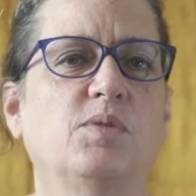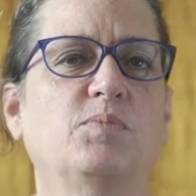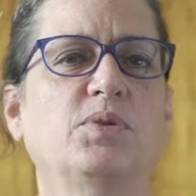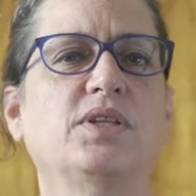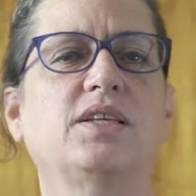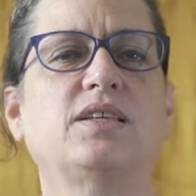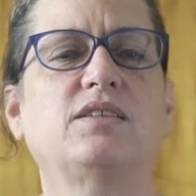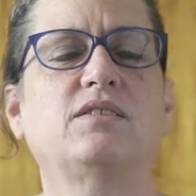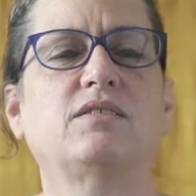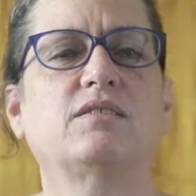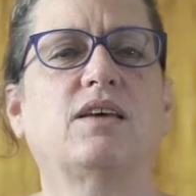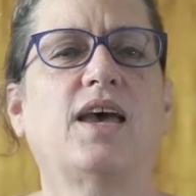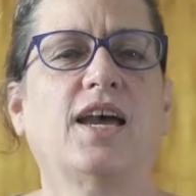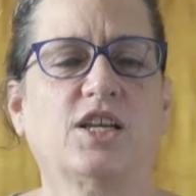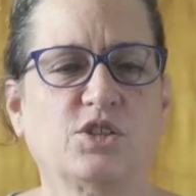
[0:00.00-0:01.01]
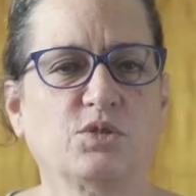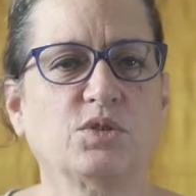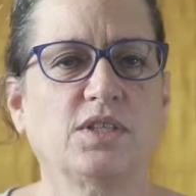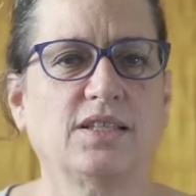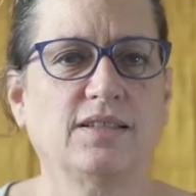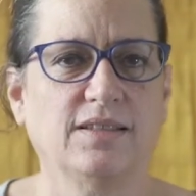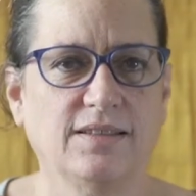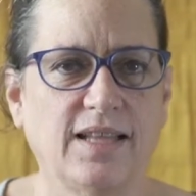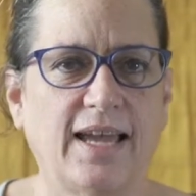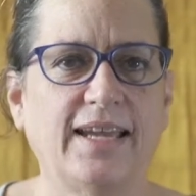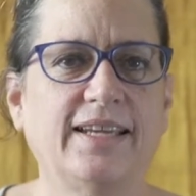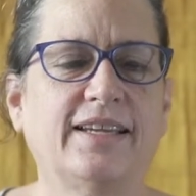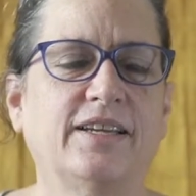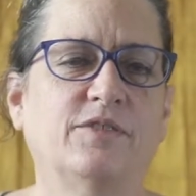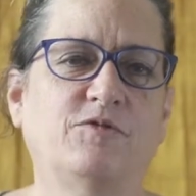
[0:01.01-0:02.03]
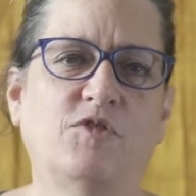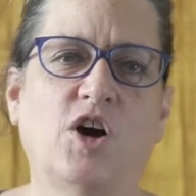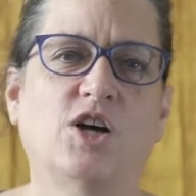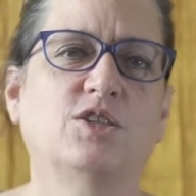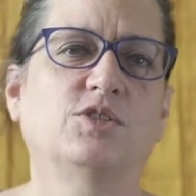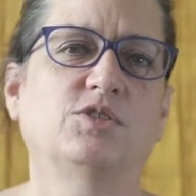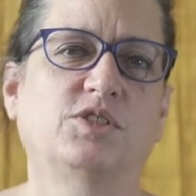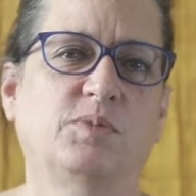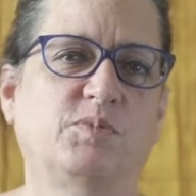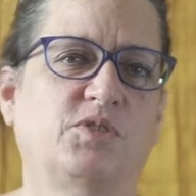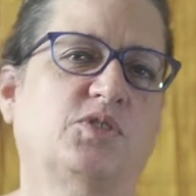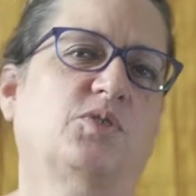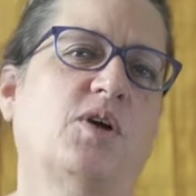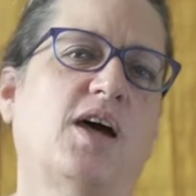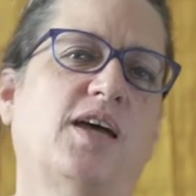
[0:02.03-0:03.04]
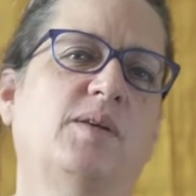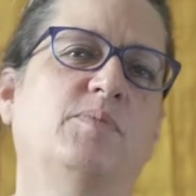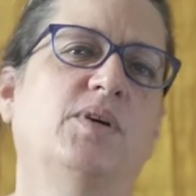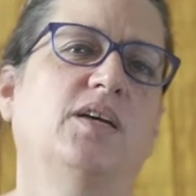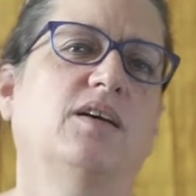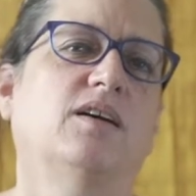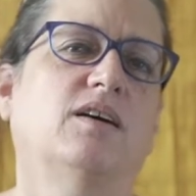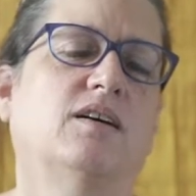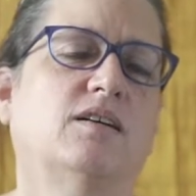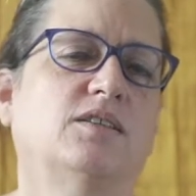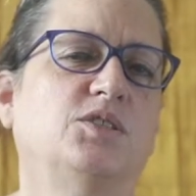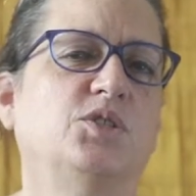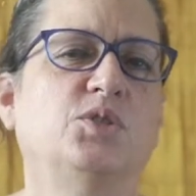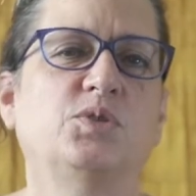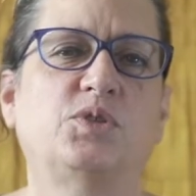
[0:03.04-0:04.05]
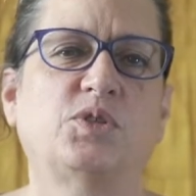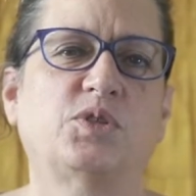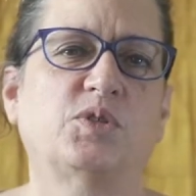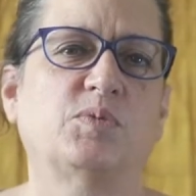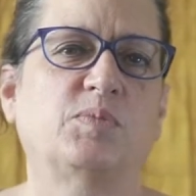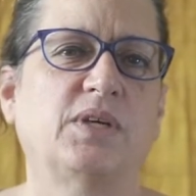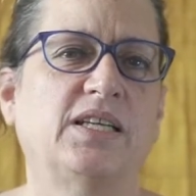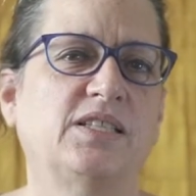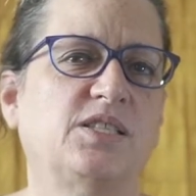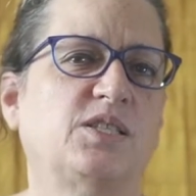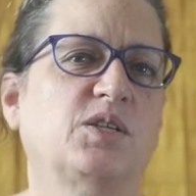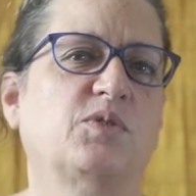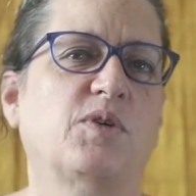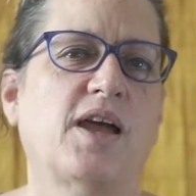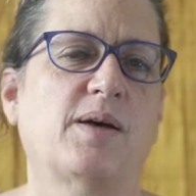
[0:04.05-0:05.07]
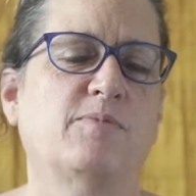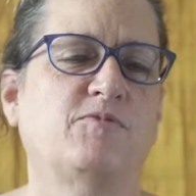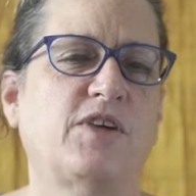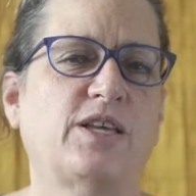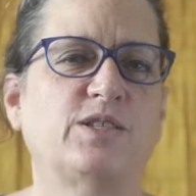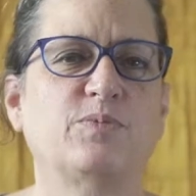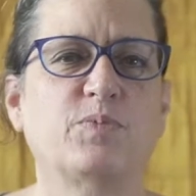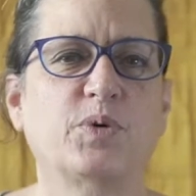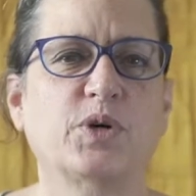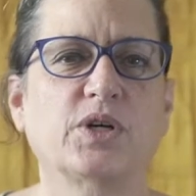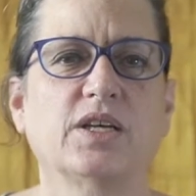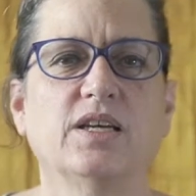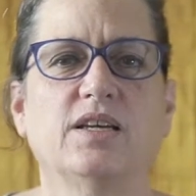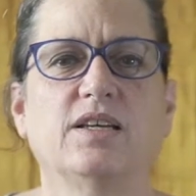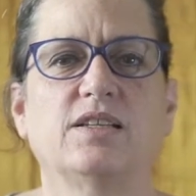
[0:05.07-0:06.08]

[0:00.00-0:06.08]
please actually like, follow, subscribe on YouTube, Instagram, Facebook,